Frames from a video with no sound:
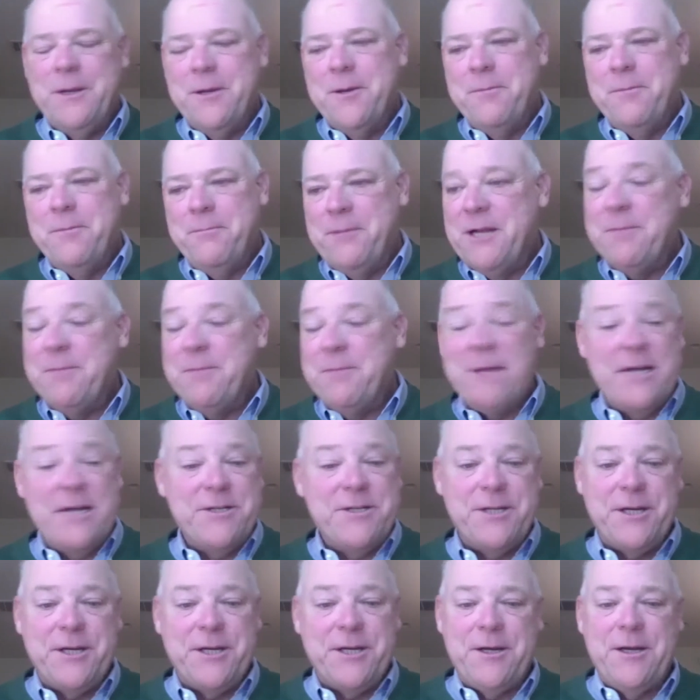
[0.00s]

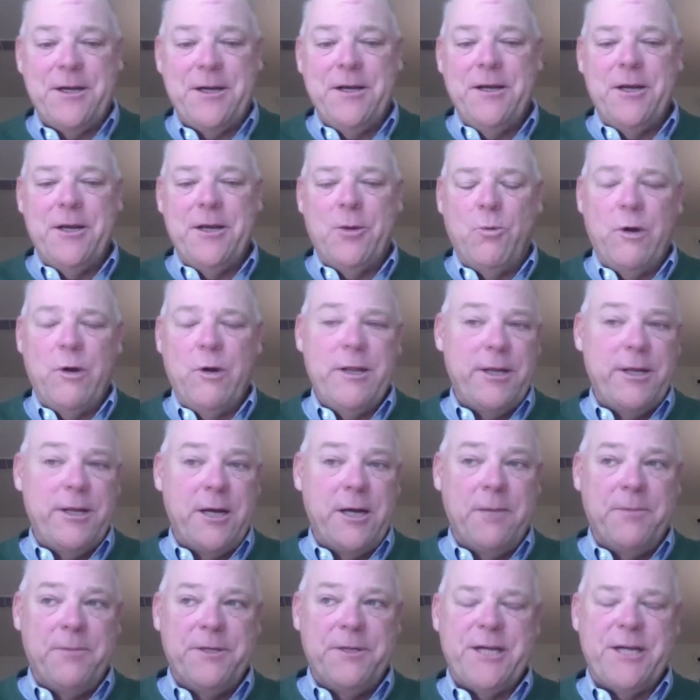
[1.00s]
minimizing, you know, one of the
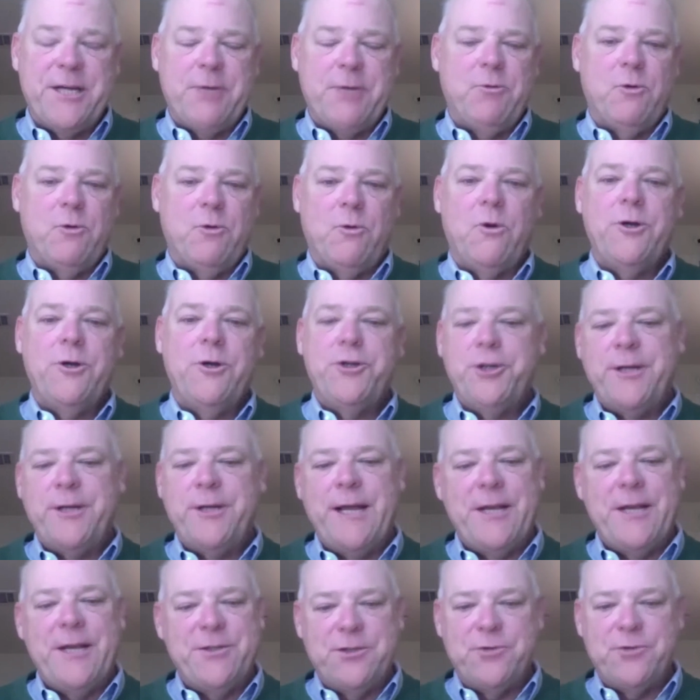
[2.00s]
companies, Equal Origin,
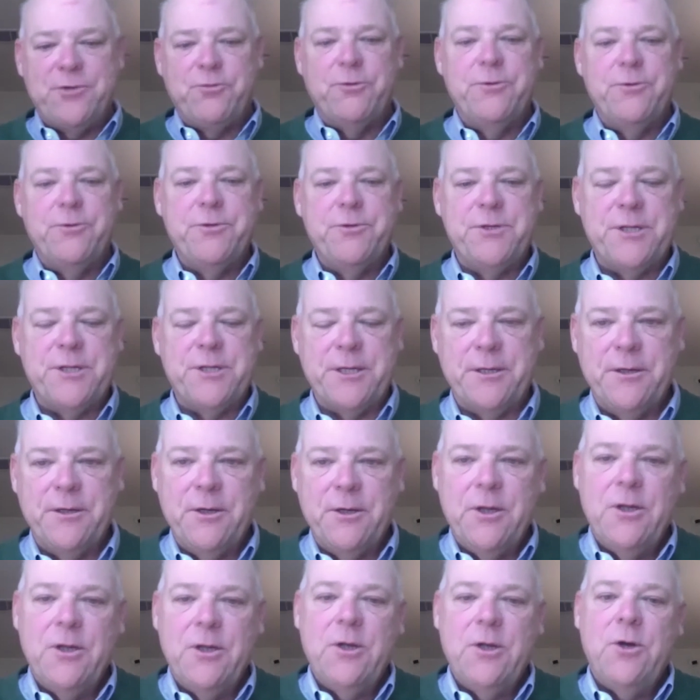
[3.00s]
has its roots in
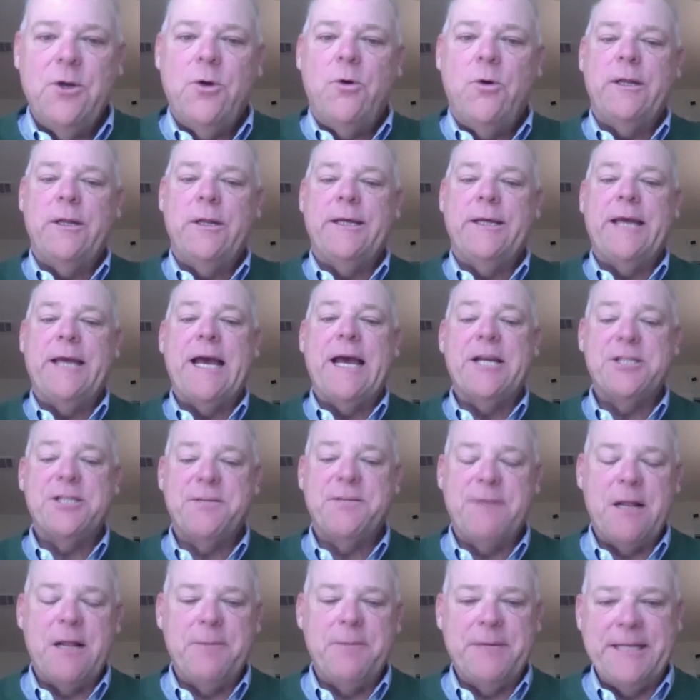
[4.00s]
oil and gas
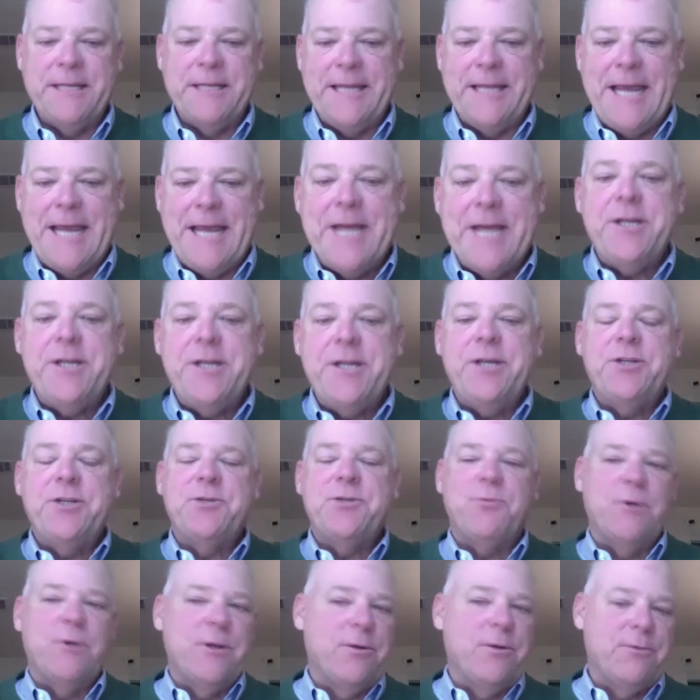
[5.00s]
development in the Andes,
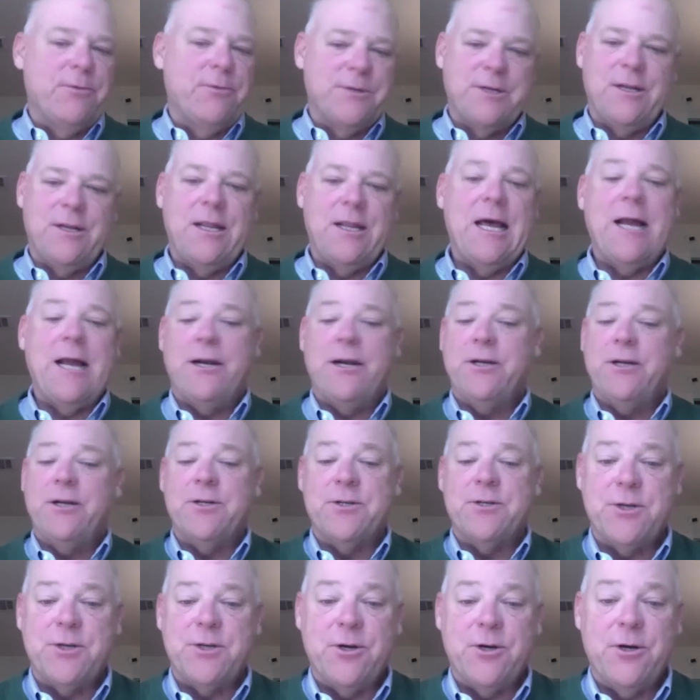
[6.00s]
where there was a lot of
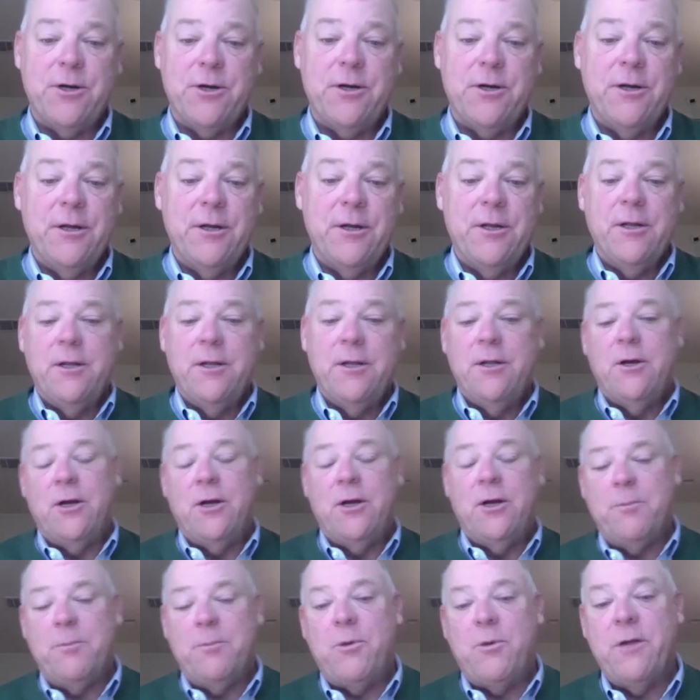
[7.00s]
concern
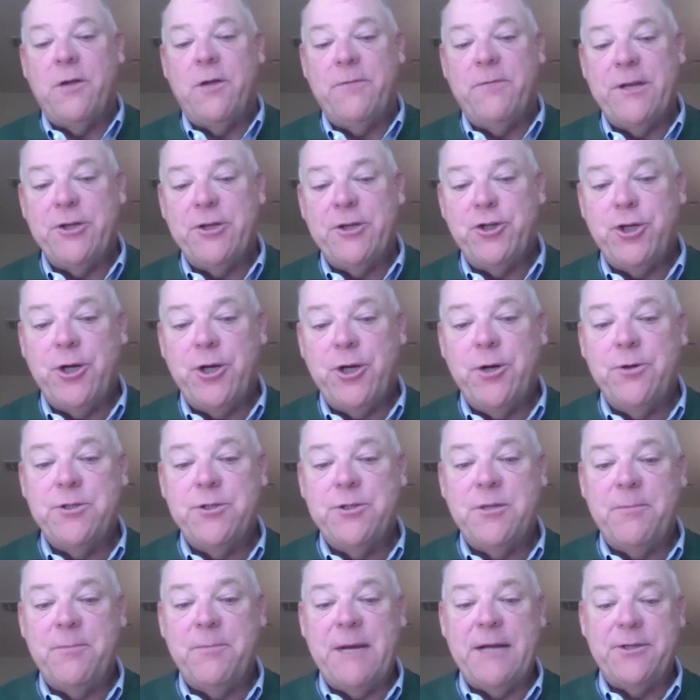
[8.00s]
on the part of
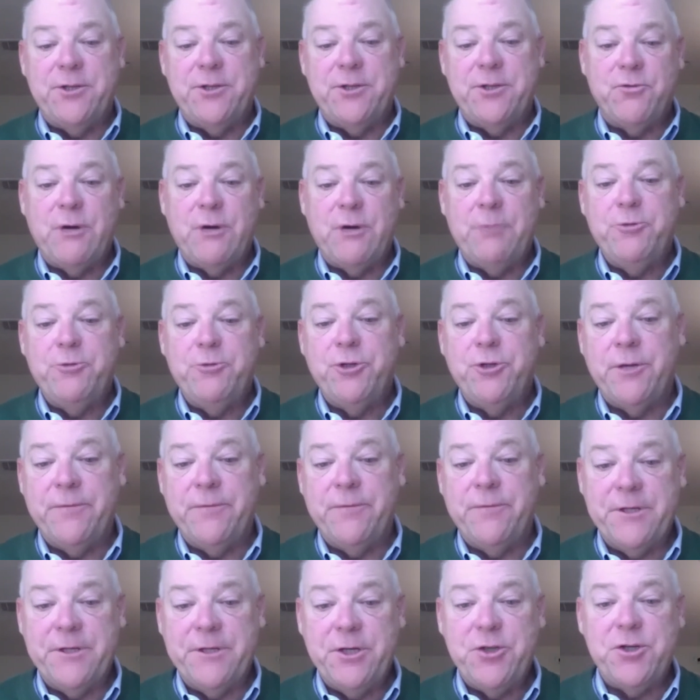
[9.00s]
NGOs about disruption of
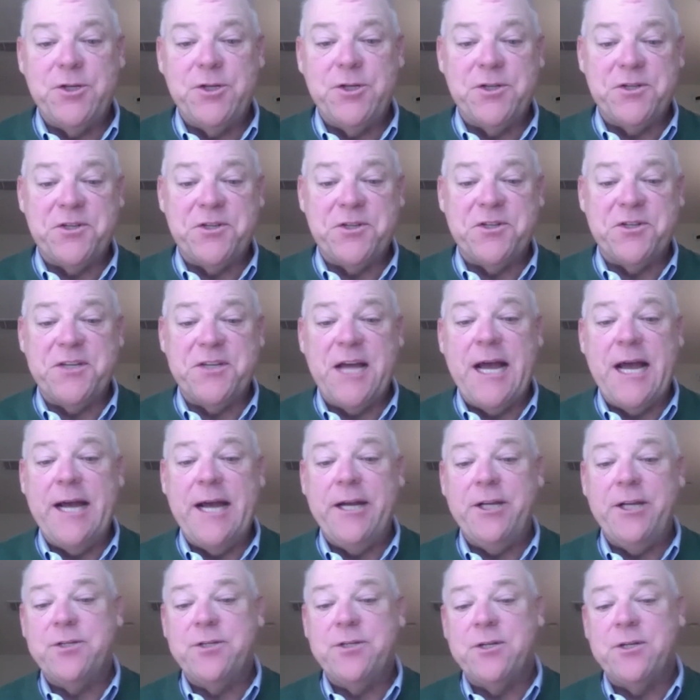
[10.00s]
indigenous
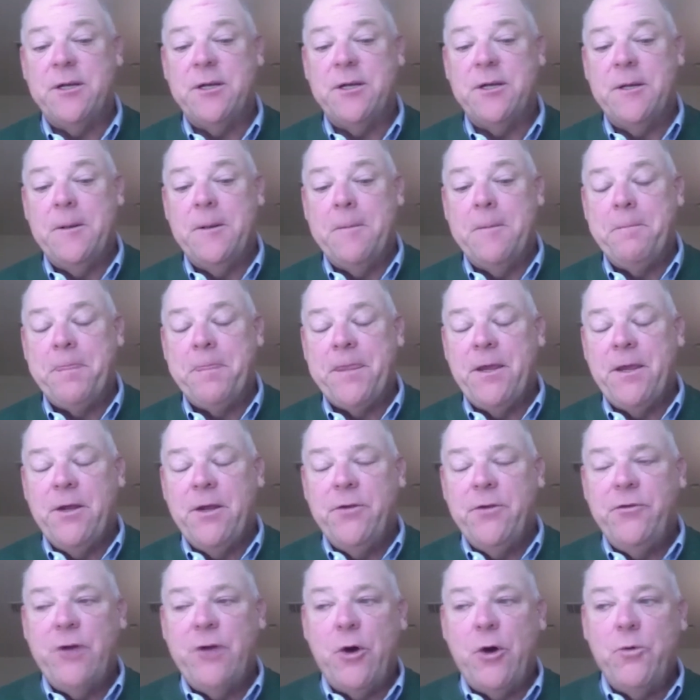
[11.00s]
societies.
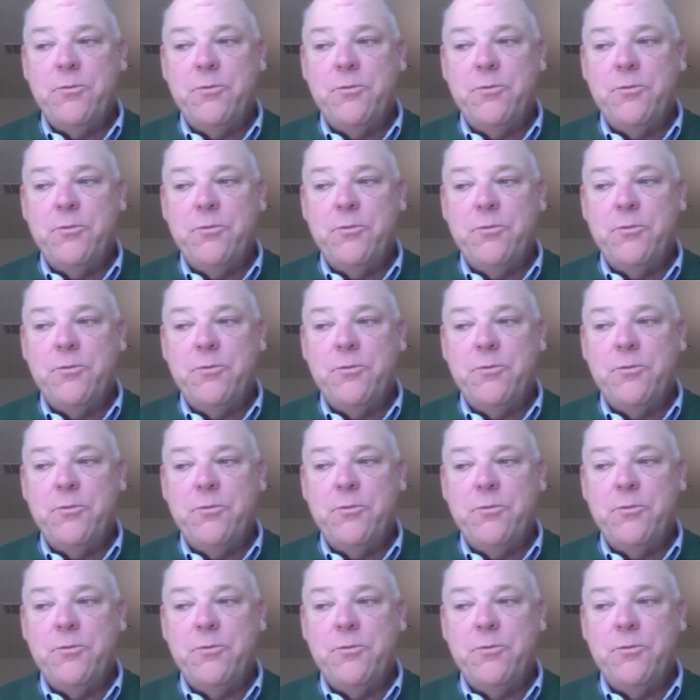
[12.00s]
So